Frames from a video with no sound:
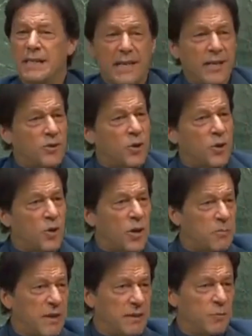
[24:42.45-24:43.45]
there is no
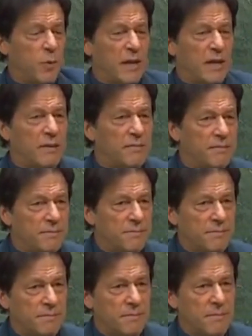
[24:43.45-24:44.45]
God but one.
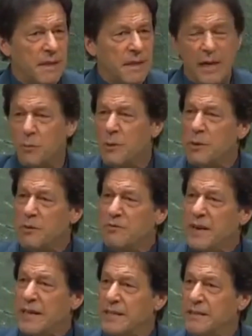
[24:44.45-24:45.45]
And we will
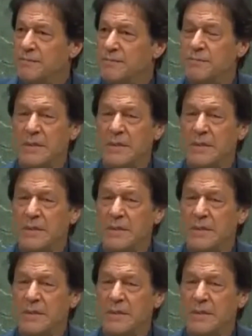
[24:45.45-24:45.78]
fight.